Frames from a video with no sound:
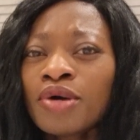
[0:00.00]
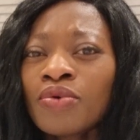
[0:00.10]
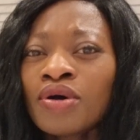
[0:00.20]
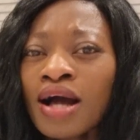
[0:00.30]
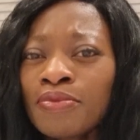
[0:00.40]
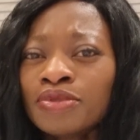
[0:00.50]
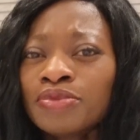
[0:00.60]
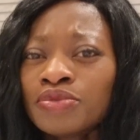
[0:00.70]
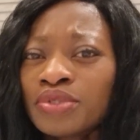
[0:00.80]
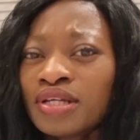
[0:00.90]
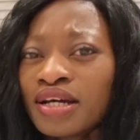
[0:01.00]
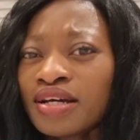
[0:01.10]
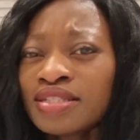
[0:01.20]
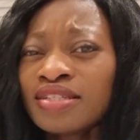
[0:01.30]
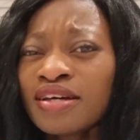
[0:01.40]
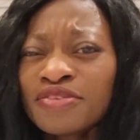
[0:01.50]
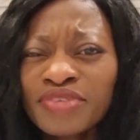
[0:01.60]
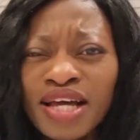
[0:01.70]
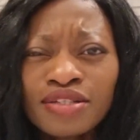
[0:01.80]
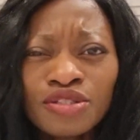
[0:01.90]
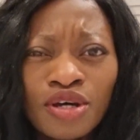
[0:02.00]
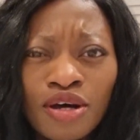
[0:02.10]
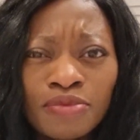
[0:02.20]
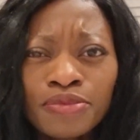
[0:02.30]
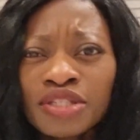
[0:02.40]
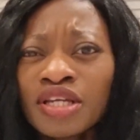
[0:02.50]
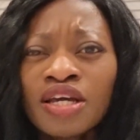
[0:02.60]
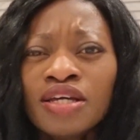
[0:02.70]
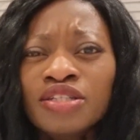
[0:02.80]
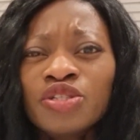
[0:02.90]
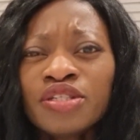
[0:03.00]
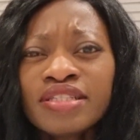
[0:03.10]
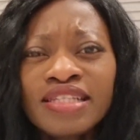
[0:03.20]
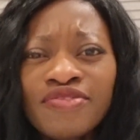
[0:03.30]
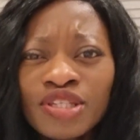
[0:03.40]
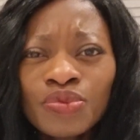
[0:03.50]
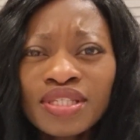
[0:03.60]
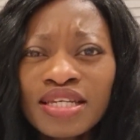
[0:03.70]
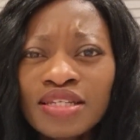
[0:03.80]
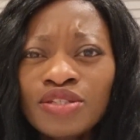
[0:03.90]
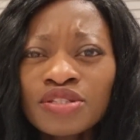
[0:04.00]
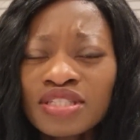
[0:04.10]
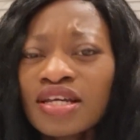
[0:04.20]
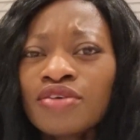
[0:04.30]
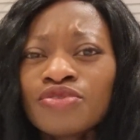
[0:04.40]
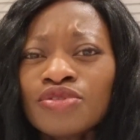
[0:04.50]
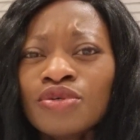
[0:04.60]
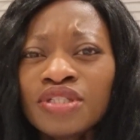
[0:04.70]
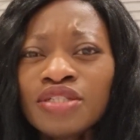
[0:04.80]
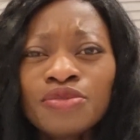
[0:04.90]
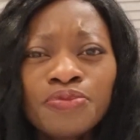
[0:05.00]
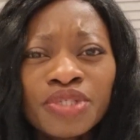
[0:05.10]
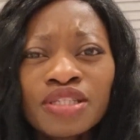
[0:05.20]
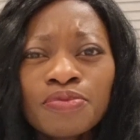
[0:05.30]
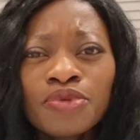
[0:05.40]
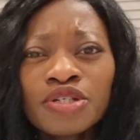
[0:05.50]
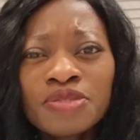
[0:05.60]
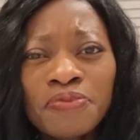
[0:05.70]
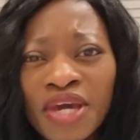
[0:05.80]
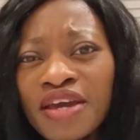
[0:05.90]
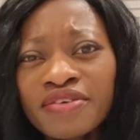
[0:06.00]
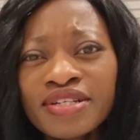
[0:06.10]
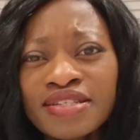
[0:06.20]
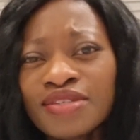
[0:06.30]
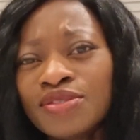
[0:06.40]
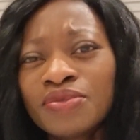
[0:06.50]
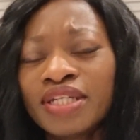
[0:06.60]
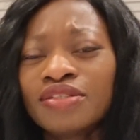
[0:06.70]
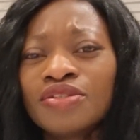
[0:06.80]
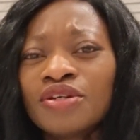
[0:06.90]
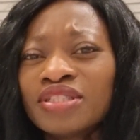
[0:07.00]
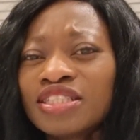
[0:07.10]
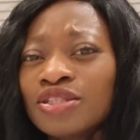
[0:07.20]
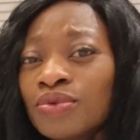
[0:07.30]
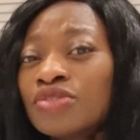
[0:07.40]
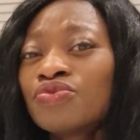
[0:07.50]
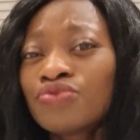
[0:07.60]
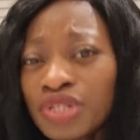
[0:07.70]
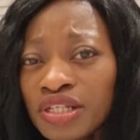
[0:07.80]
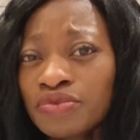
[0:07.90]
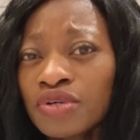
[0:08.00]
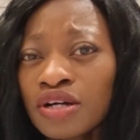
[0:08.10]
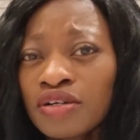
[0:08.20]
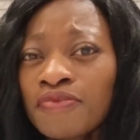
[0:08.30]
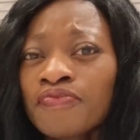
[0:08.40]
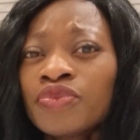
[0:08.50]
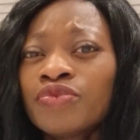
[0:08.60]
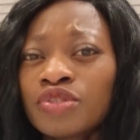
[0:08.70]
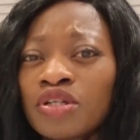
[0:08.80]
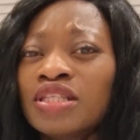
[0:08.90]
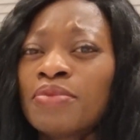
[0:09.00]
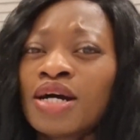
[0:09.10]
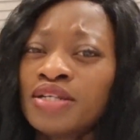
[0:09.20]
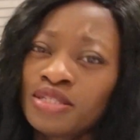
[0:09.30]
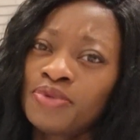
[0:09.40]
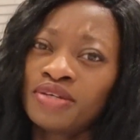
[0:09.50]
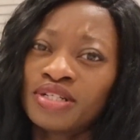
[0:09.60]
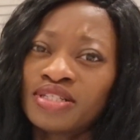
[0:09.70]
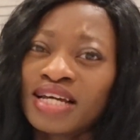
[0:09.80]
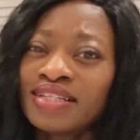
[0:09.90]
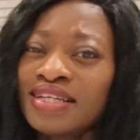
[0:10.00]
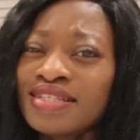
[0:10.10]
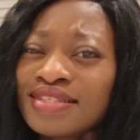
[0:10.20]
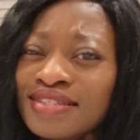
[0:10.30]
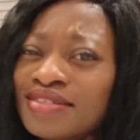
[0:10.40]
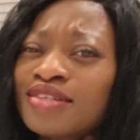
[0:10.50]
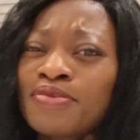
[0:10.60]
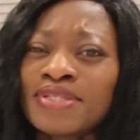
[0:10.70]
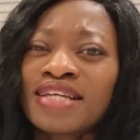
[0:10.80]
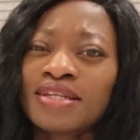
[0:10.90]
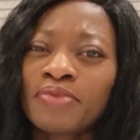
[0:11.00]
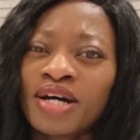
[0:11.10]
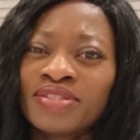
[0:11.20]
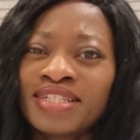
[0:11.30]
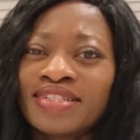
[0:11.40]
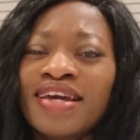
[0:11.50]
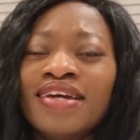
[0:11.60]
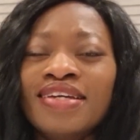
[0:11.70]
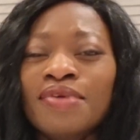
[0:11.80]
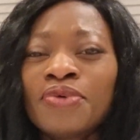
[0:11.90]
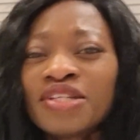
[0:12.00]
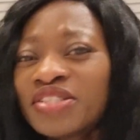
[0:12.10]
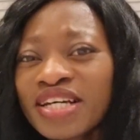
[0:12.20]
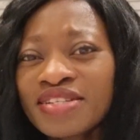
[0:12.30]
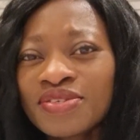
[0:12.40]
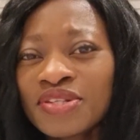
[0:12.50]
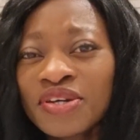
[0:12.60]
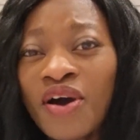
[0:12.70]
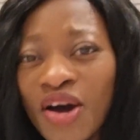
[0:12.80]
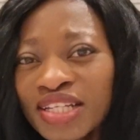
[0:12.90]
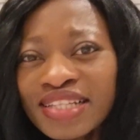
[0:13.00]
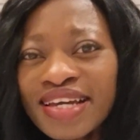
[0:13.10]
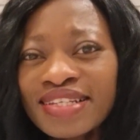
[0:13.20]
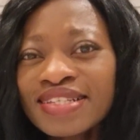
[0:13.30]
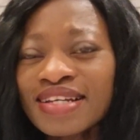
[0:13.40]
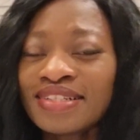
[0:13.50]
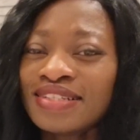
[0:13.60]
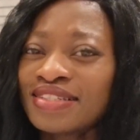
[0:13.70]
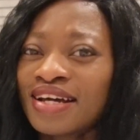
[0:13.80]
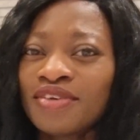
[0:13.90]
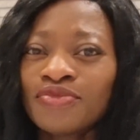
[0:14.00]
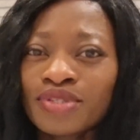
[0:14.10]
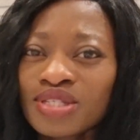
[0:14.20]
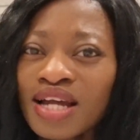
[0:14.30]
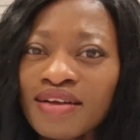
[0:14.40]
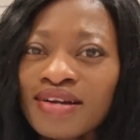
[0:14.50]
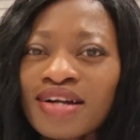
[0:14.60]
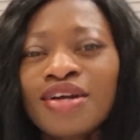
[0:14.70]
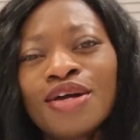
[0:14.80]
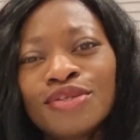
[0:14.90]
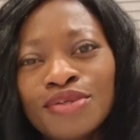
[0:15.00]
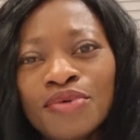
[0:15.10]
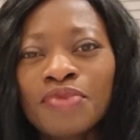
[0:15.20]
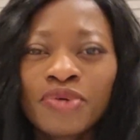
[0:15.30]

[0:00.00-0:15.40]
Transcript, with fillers: about what happened between herself and Tom, but just leave it within yourselves. No need to bring the boy's parents into it. You know, she was really wrong for talking about his parents and he's still upset about it. He apologized to the other ladies and he's like, for Zara, no